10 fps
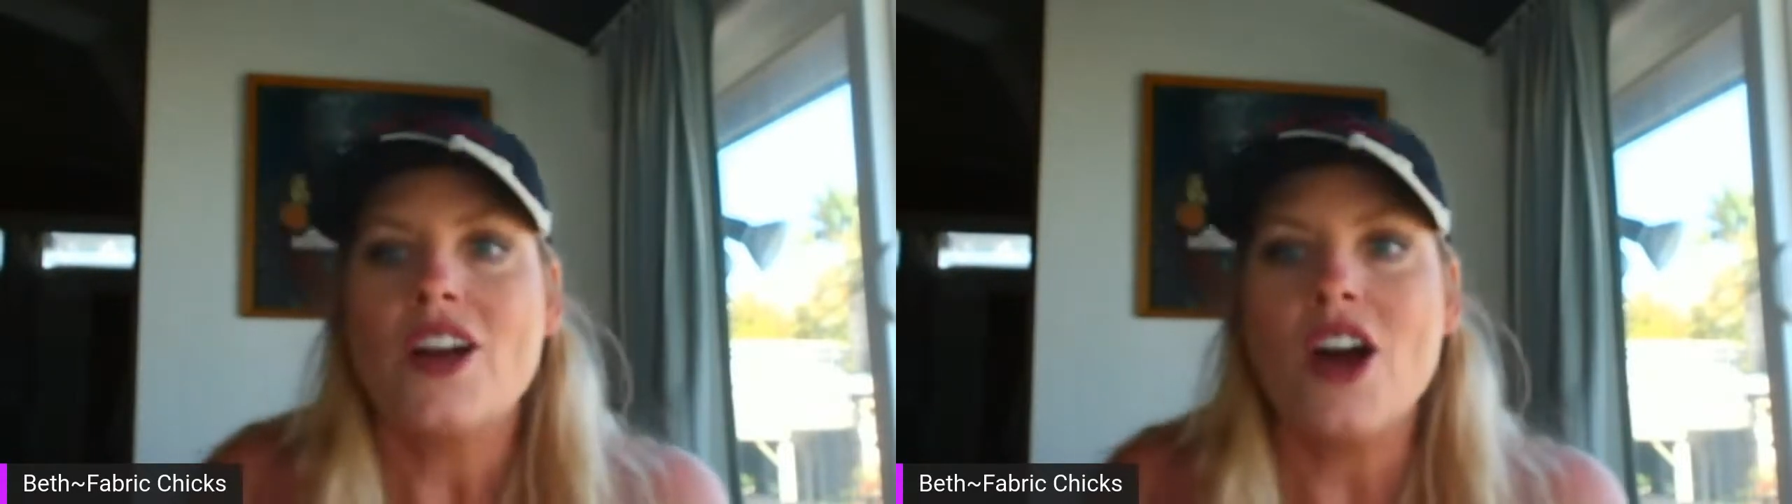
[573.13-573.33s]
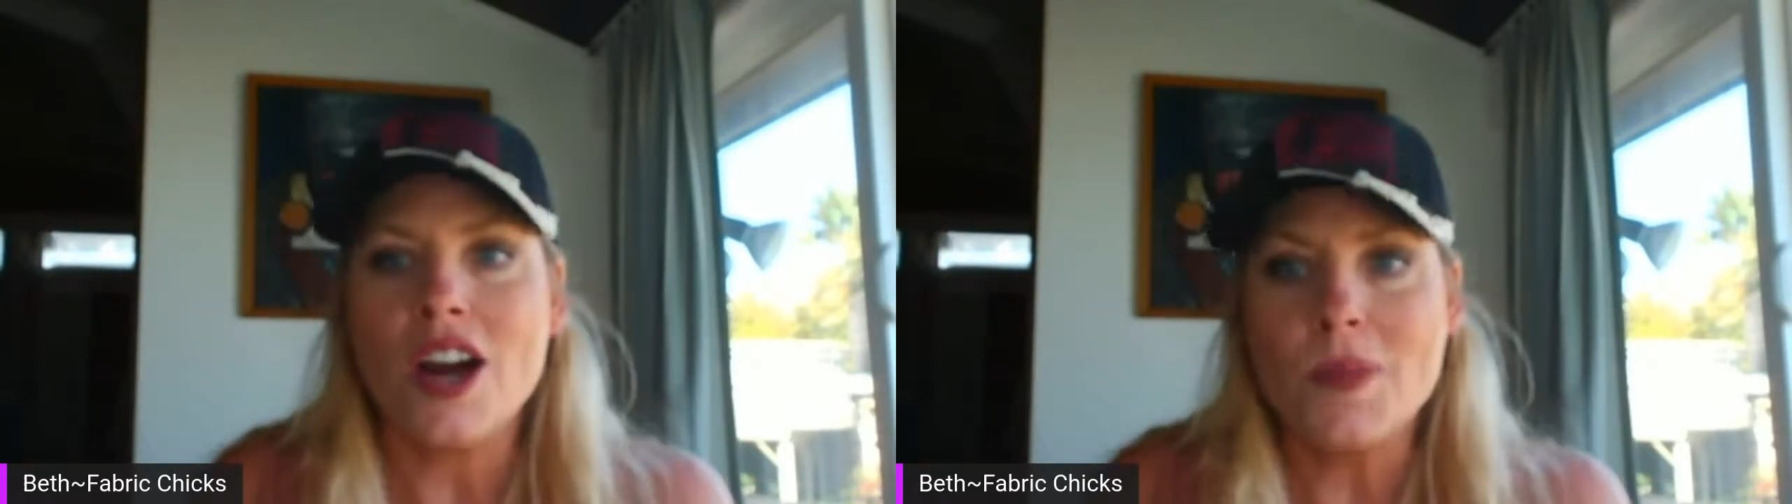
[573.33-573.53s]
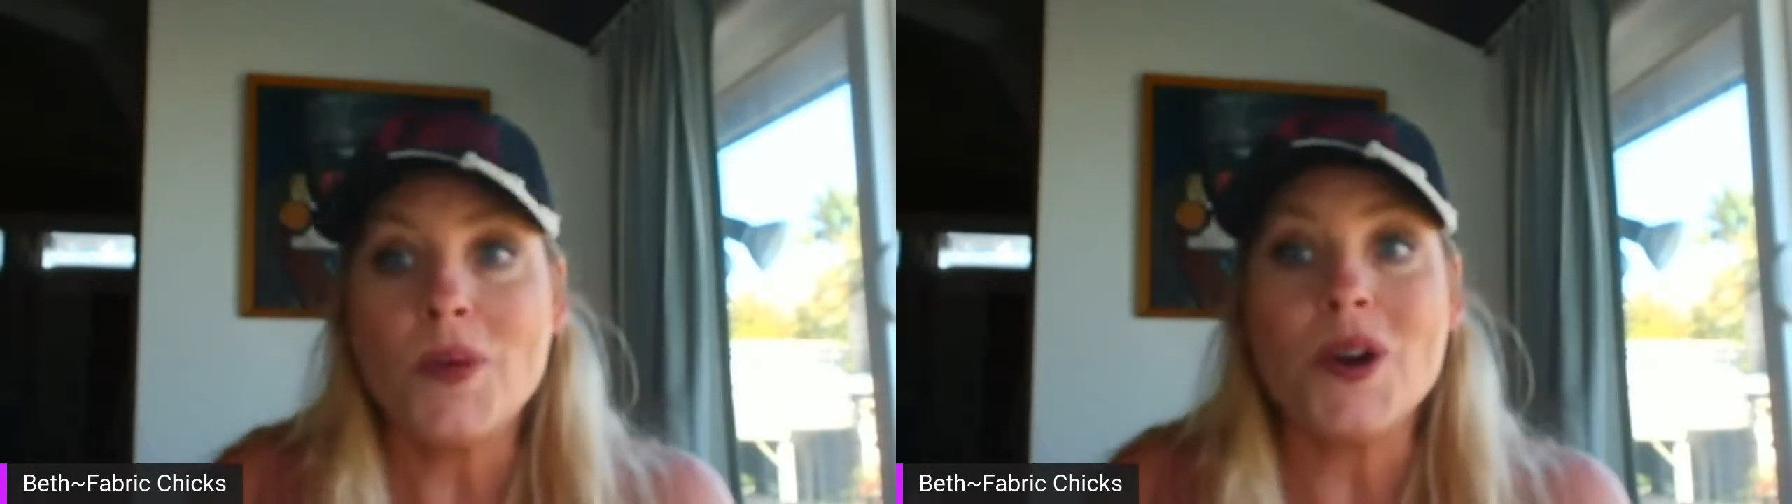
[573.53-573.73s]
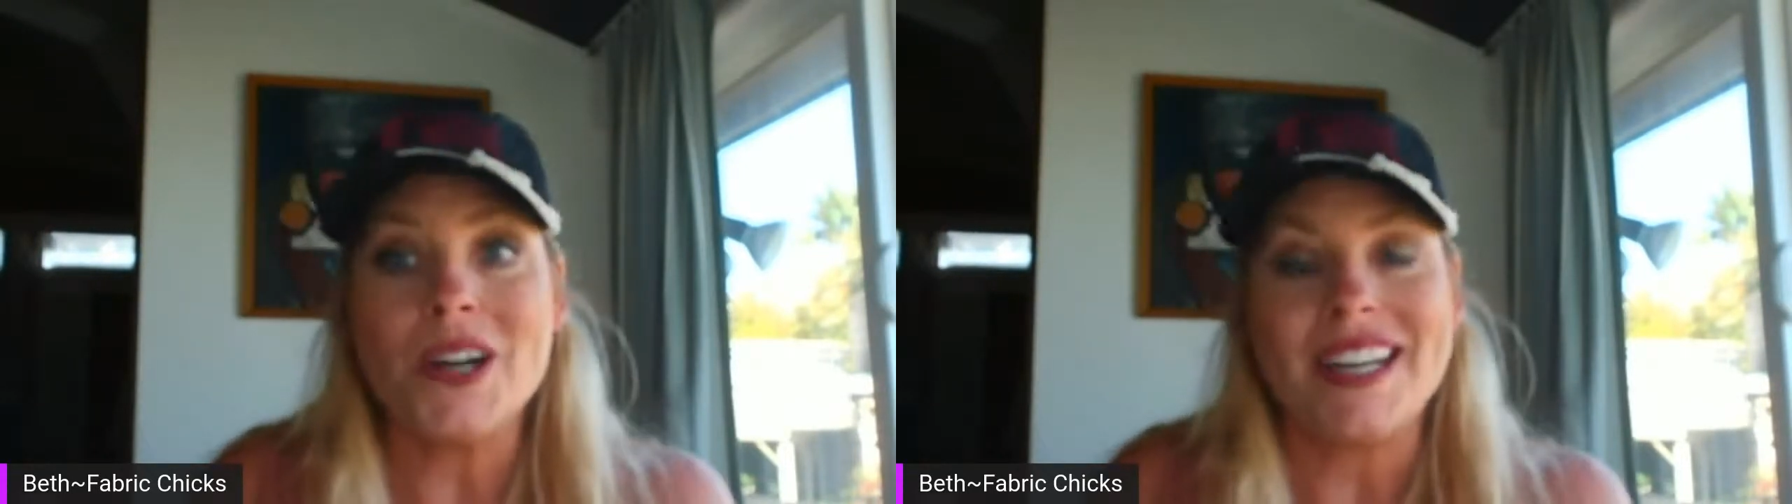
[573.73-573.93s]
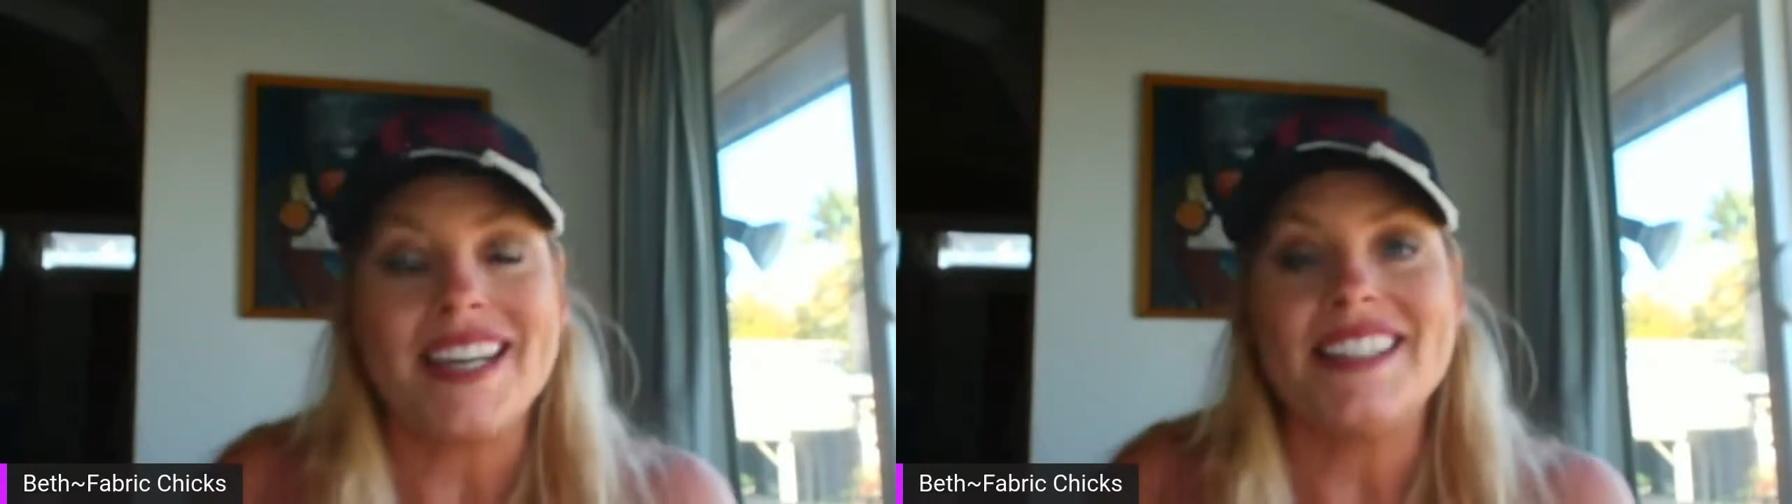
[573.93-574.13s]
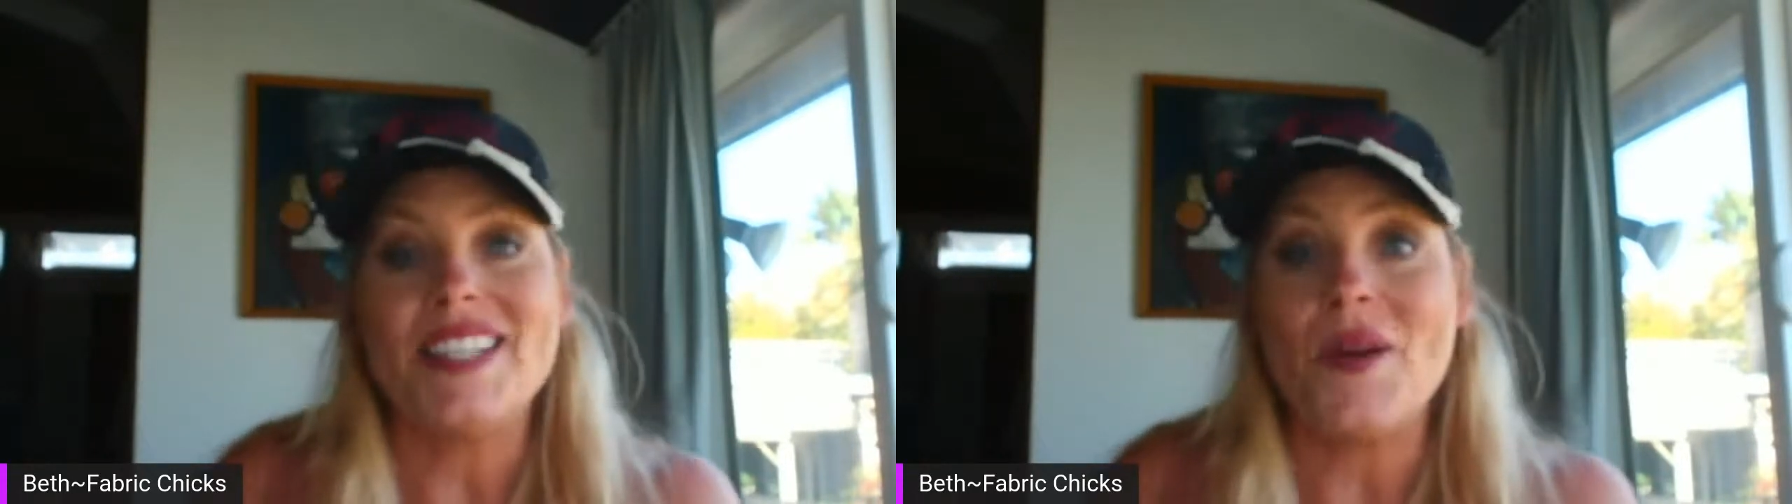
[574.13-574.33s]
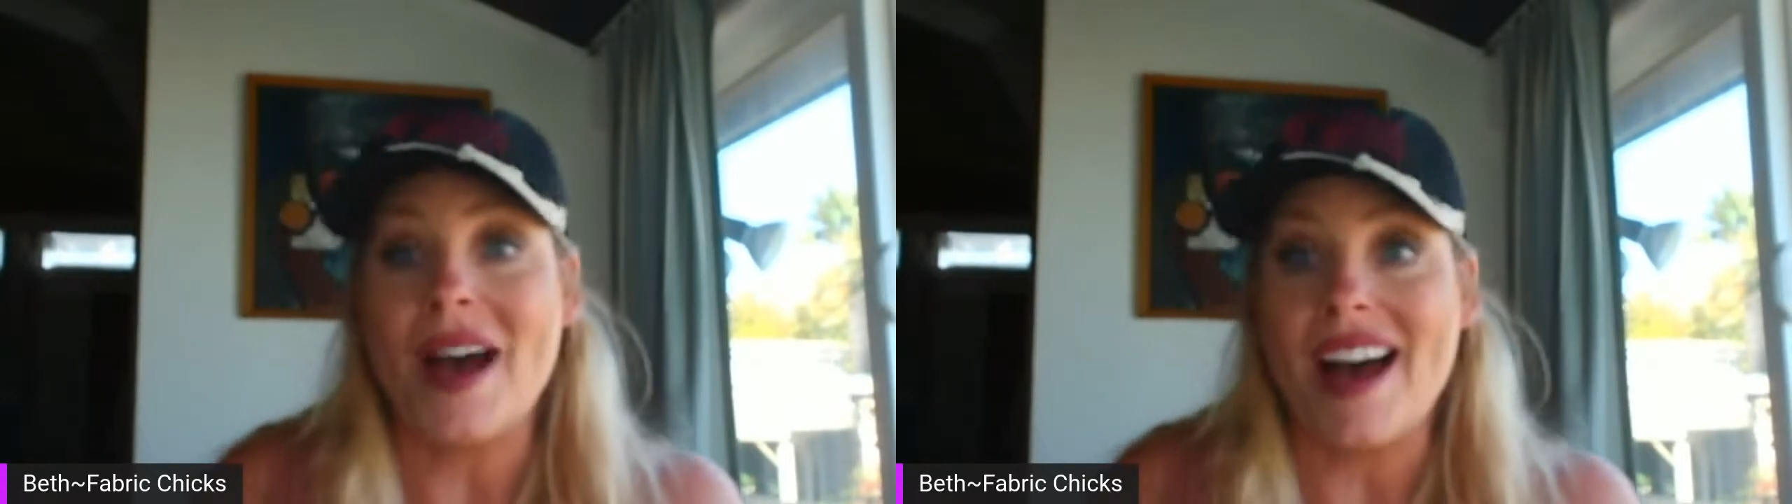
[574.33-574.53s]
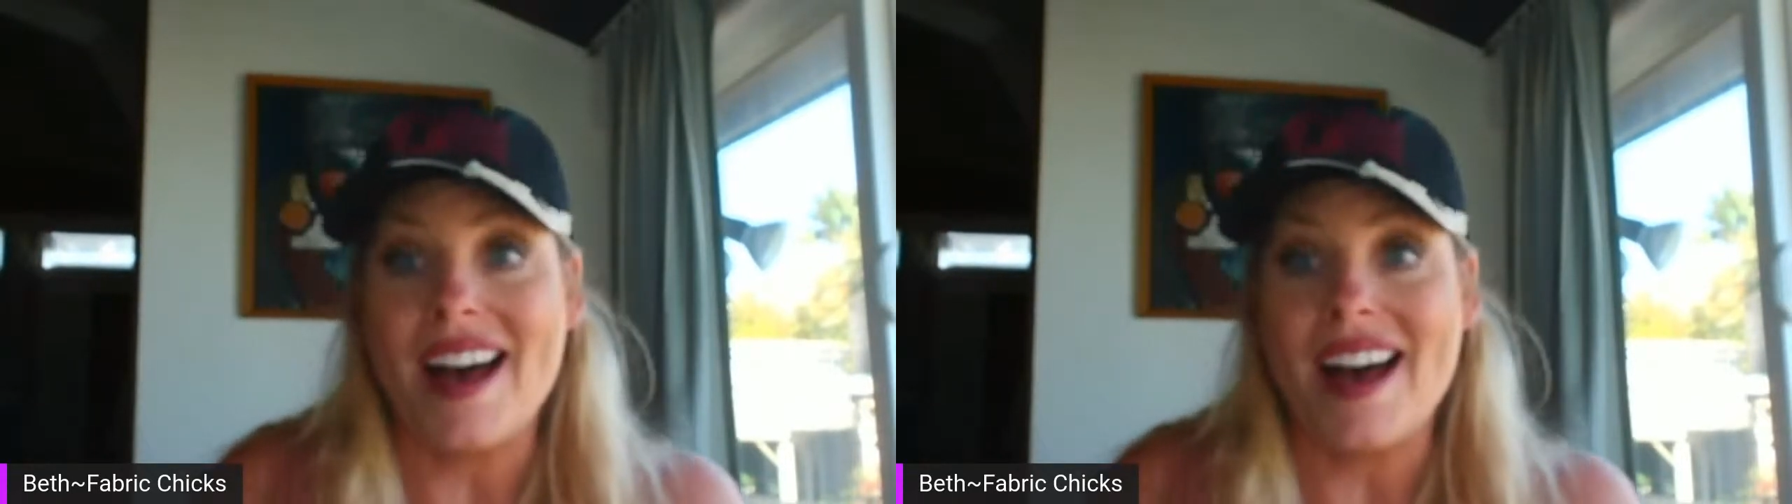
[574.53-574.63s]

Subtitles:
cardboard. So